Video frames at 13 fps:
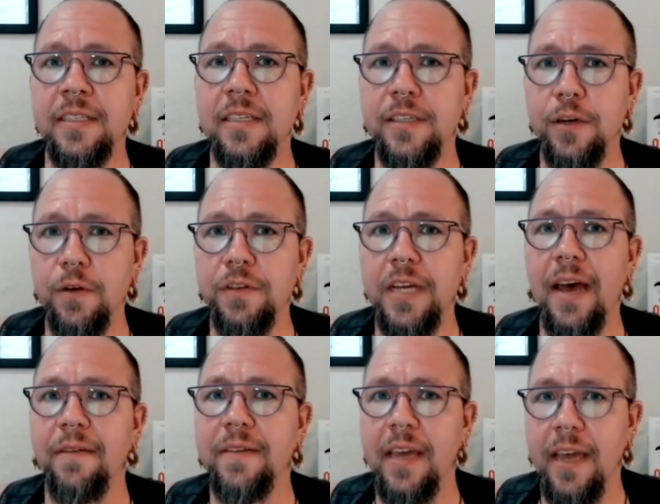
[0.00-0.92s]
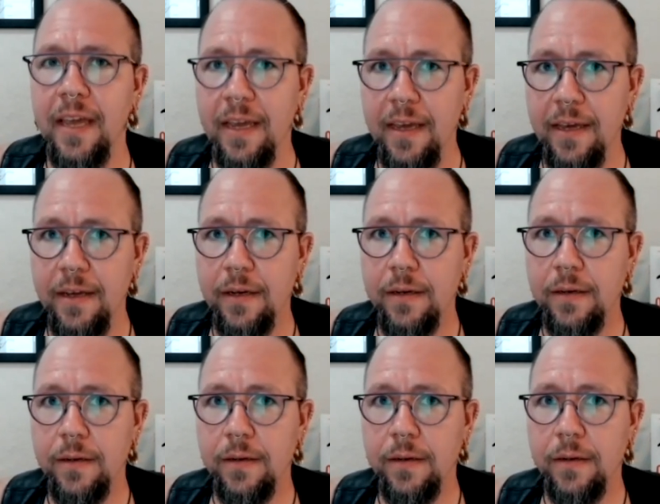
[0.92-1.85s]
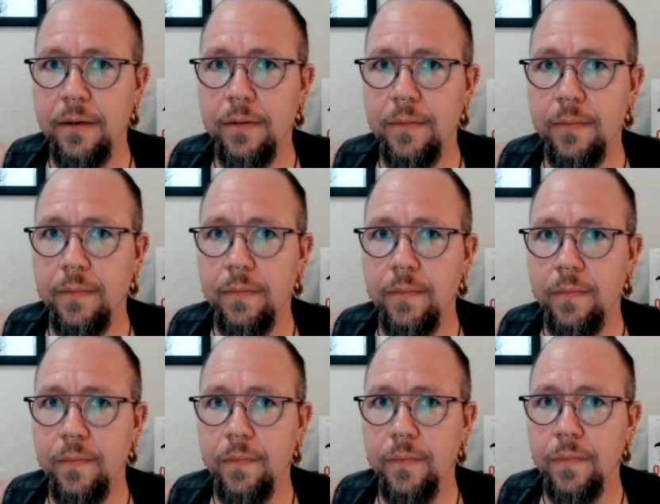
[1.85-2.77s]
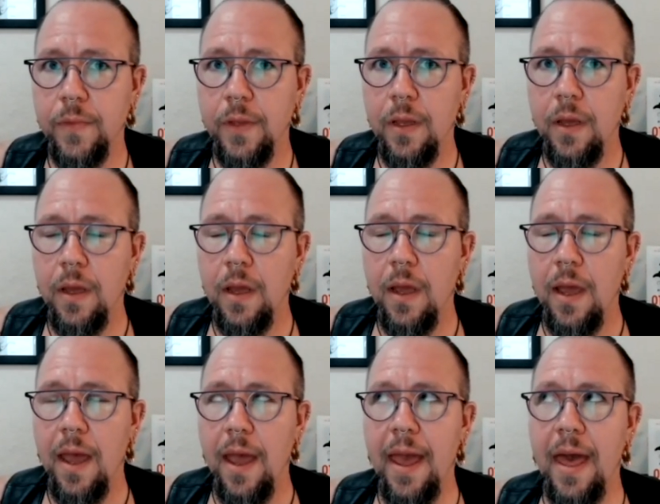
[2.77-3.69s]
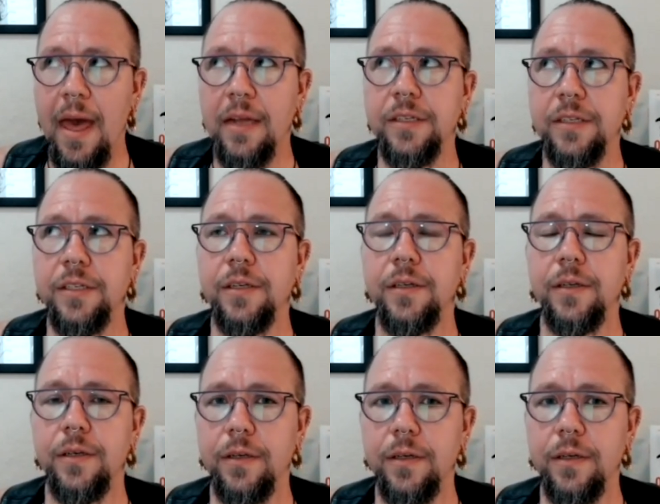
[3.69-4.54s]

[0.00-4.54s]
deserve to have kink. Correct. And I was drawing a